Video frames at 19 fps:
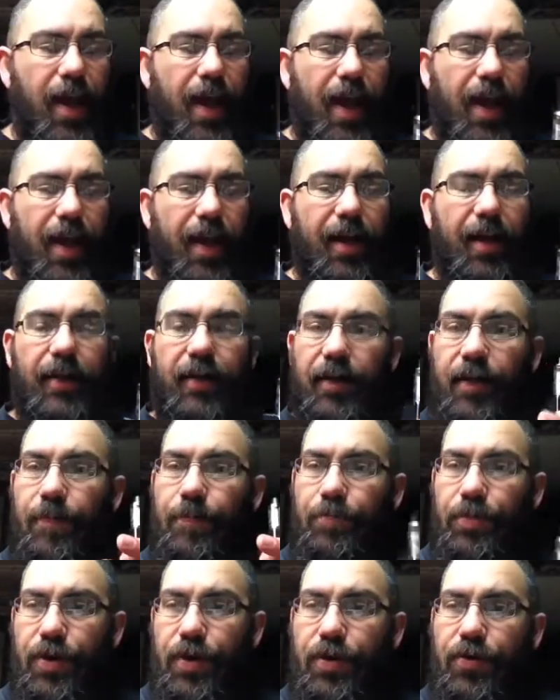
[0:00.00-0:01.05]
and
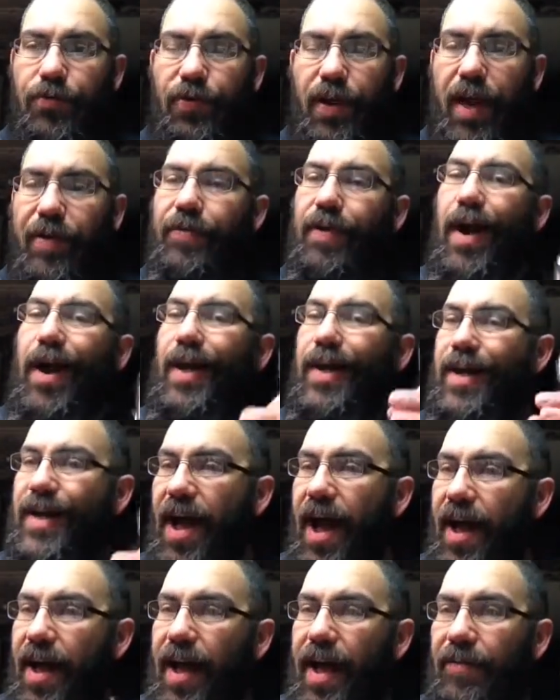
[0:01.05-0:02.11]
put a new flavor on and
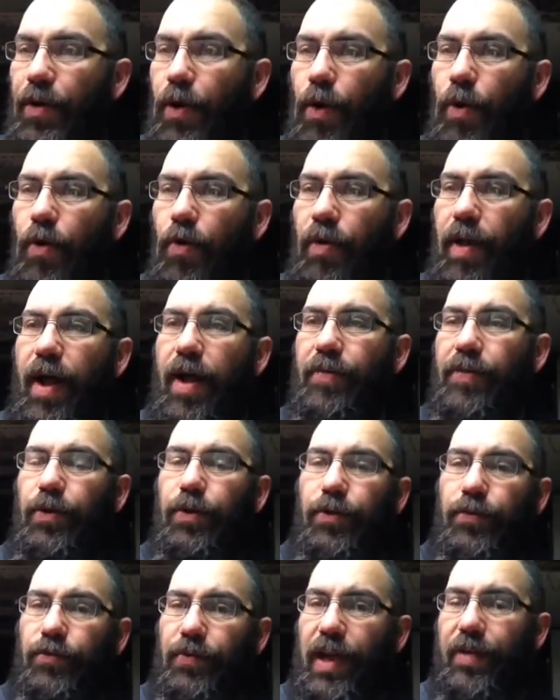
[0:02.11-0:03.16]
not have a whole lot of the
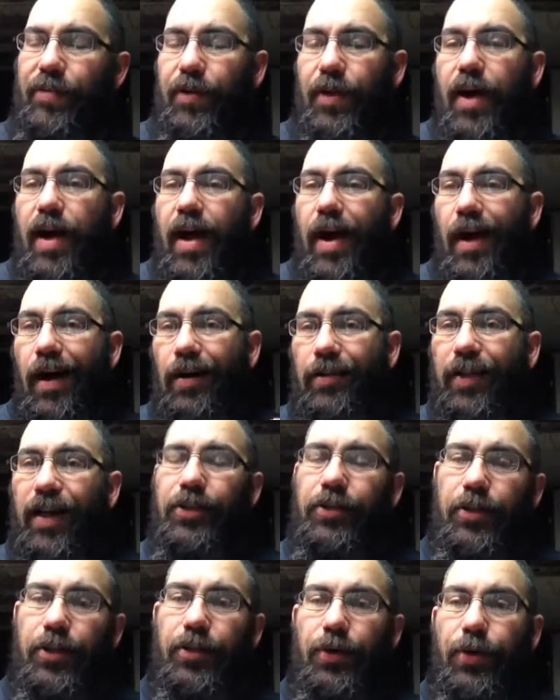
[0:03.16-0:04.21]
old flavor.
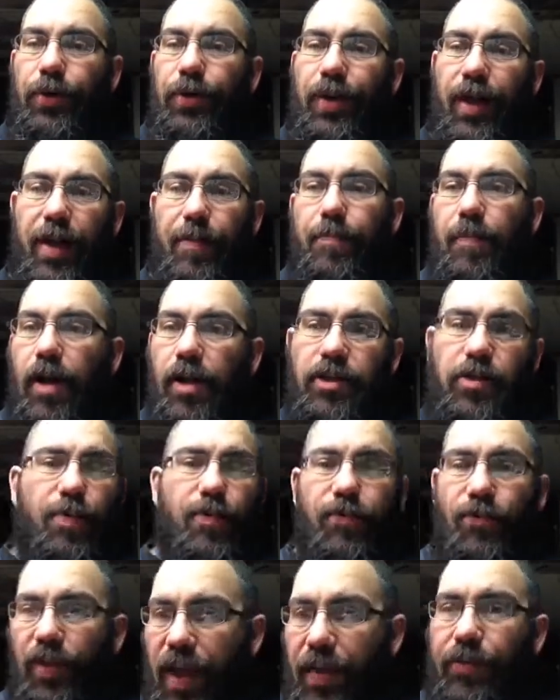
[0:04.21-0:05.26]
Unless you're doing like
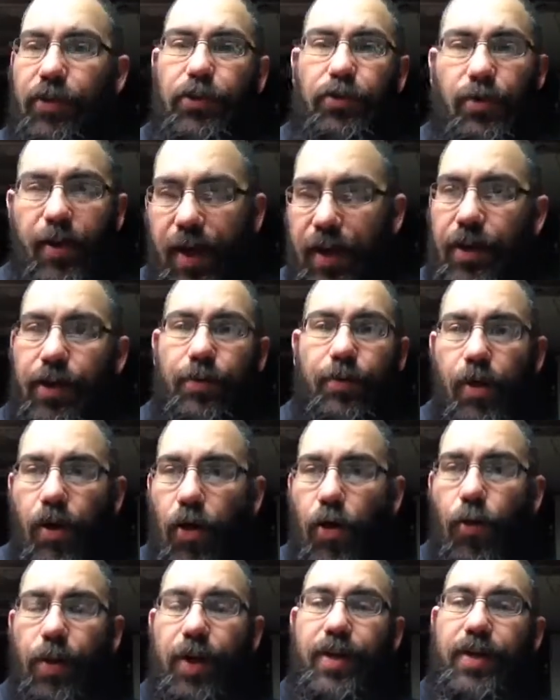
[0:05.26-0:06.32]
multiple flavors right in a
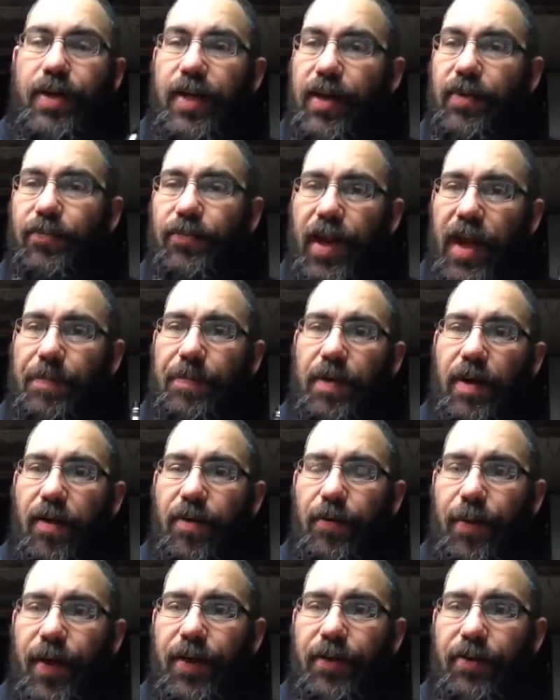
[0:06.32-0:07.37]
row where you didn't vape it all
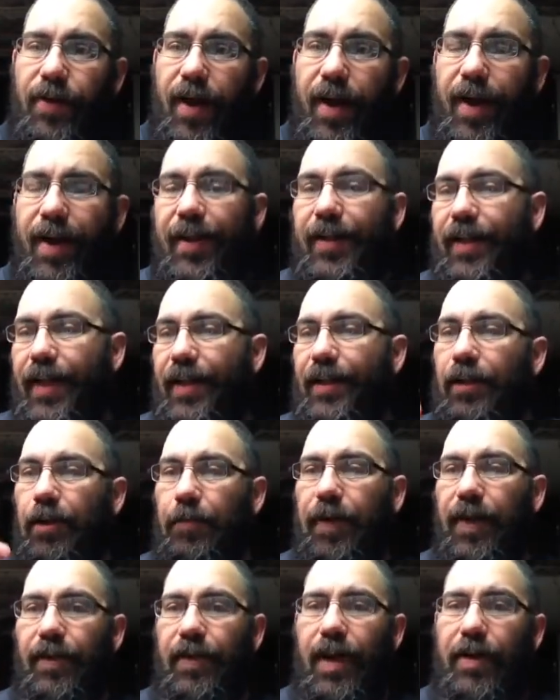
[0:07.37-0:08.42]
the way dry and you got a little
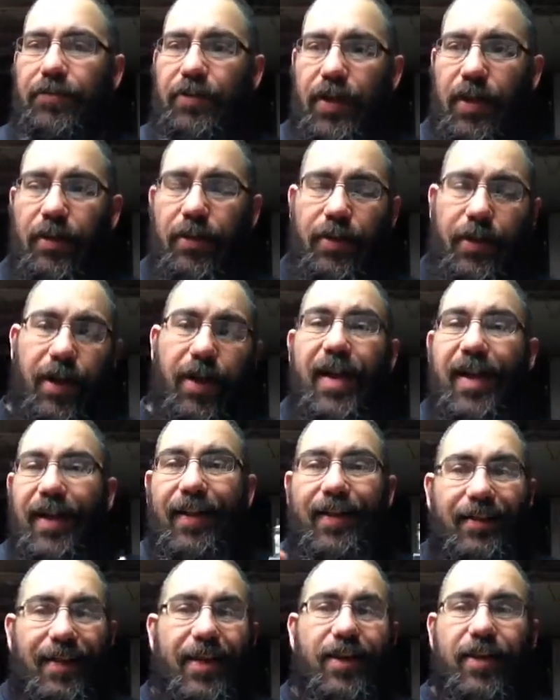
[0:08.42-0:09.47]
bit left here and there,
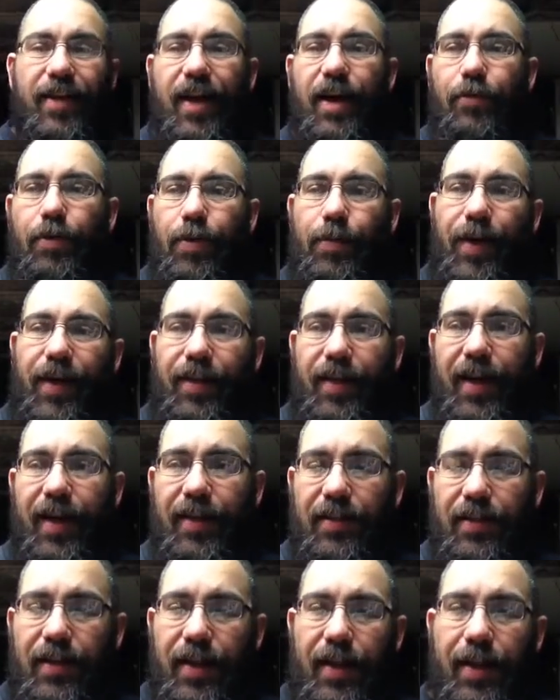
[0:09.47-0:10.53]
then you got to re-wick the
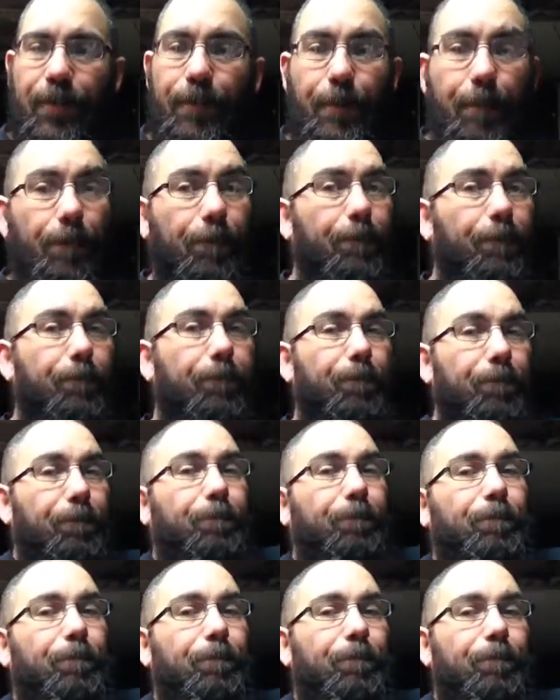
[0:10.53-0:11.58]
next day.
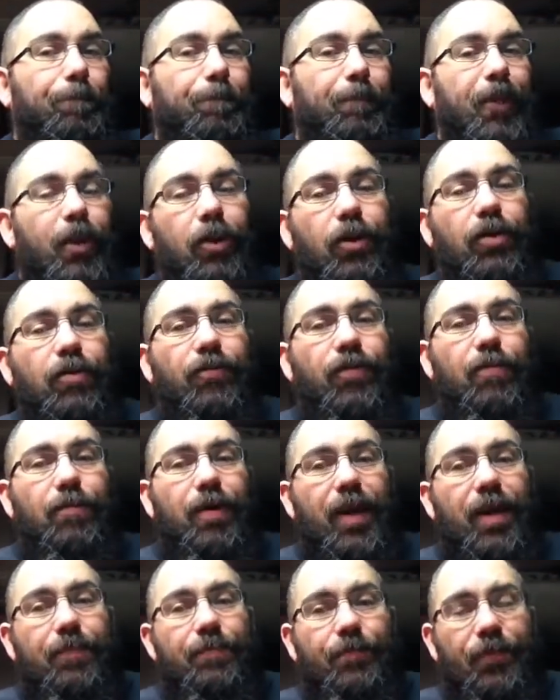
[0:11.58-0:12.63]
Learn from
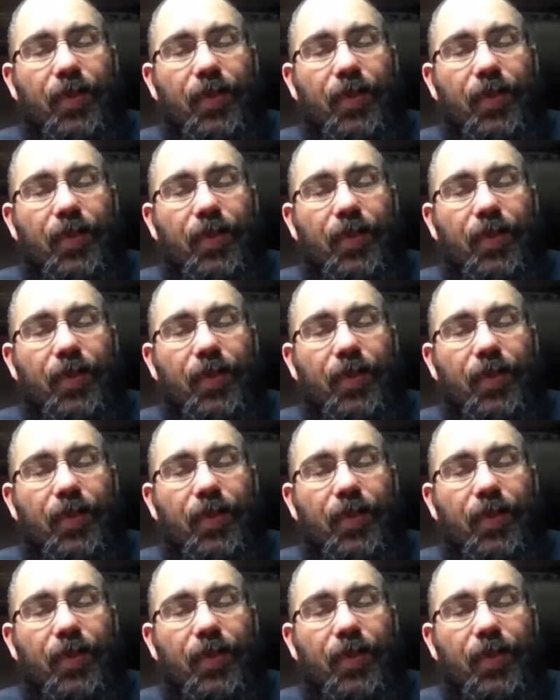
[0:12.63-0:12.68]
me.